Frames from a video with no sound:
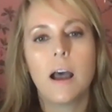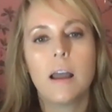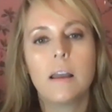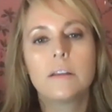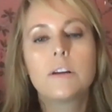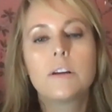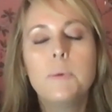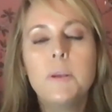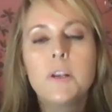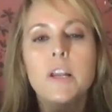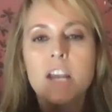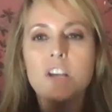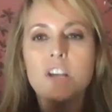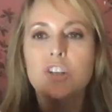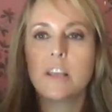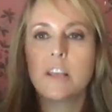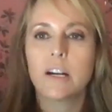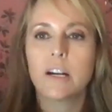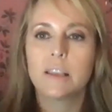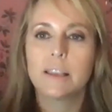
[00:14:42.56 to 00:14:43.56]

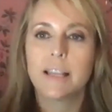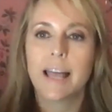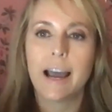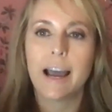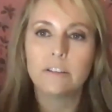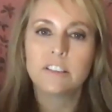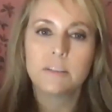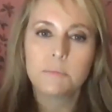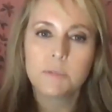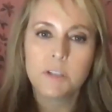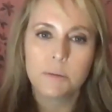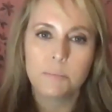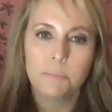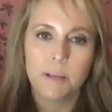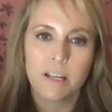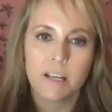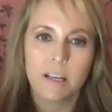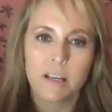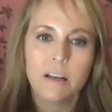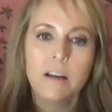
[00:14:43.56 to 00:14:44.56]
communication that allows them to
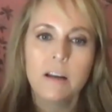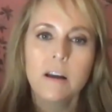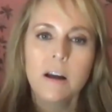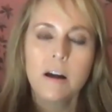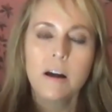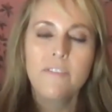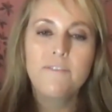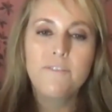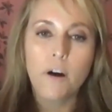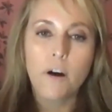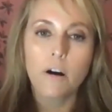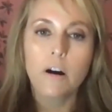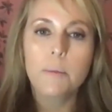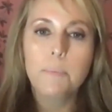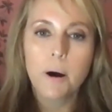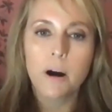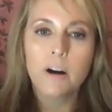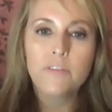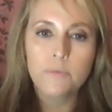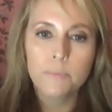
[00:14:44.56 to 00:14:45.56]
be far
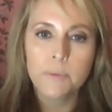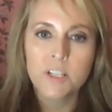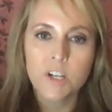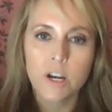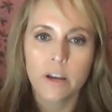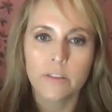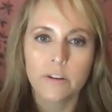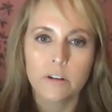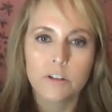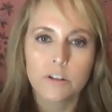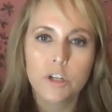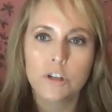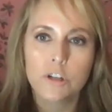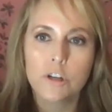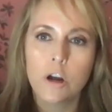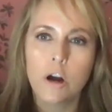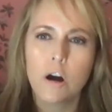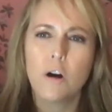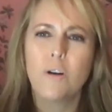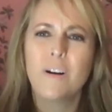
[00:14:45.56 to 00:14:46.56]
apart from each other to
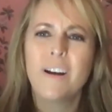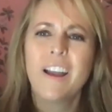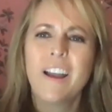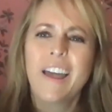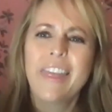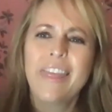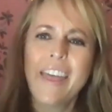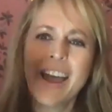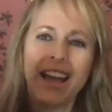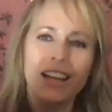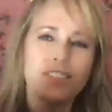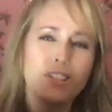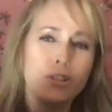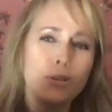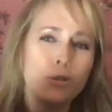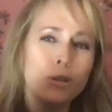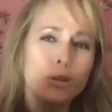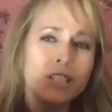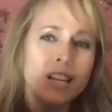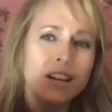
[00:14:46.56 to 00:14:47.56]
know that's
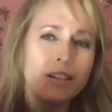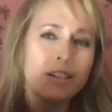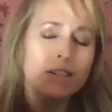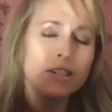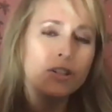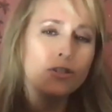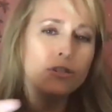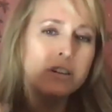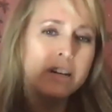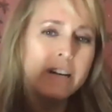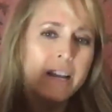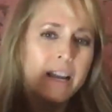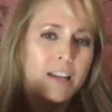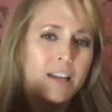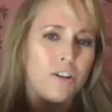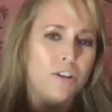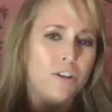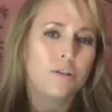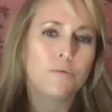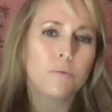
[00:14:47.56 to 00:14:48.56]
your territory
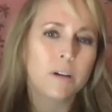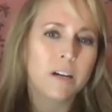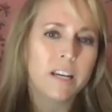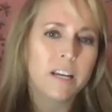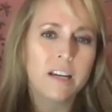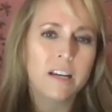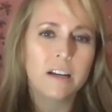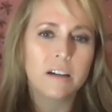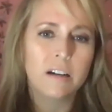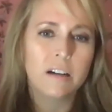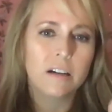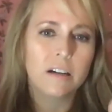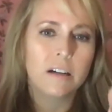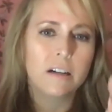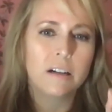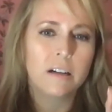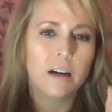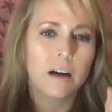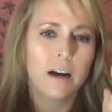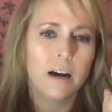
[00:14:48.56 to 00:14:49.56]
and you were
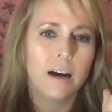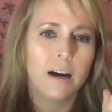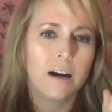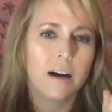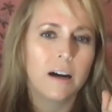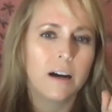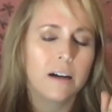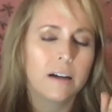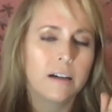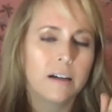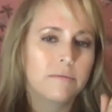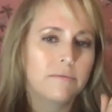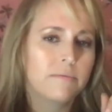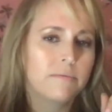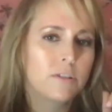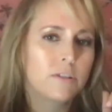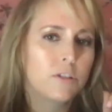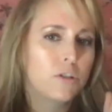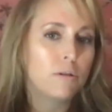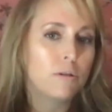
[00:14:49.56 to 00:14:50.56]
here
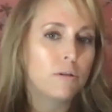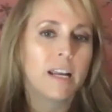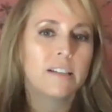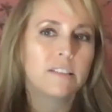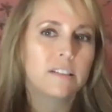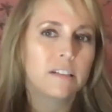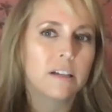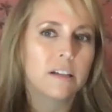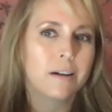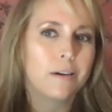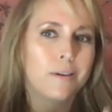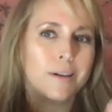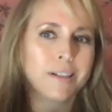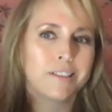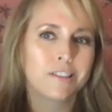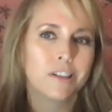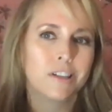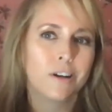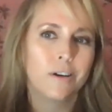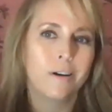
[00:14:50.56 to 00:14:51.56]
2 days ago, and
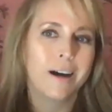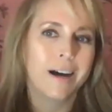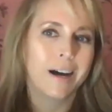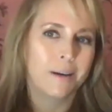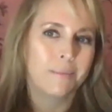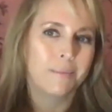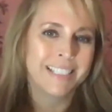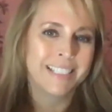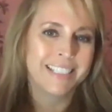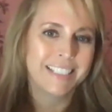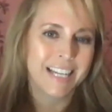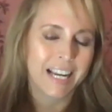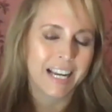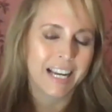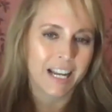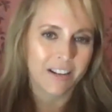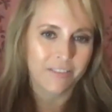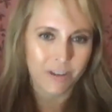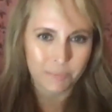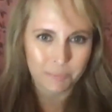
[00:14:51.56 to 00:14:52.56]
so I'm going to stay
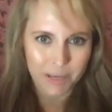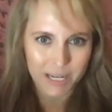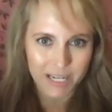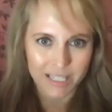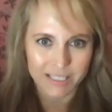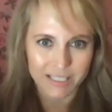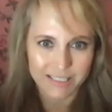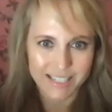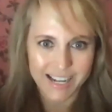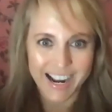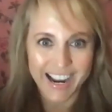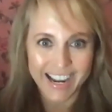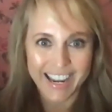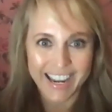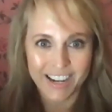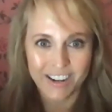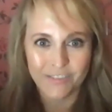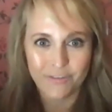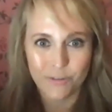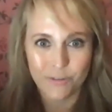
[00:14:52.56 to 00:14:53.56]
out of it because I
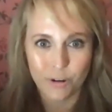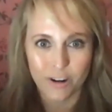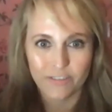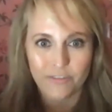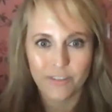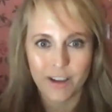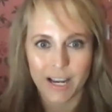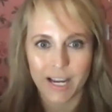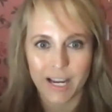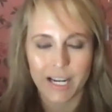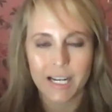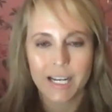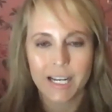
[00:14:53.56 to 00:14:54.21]
can't afford a fight.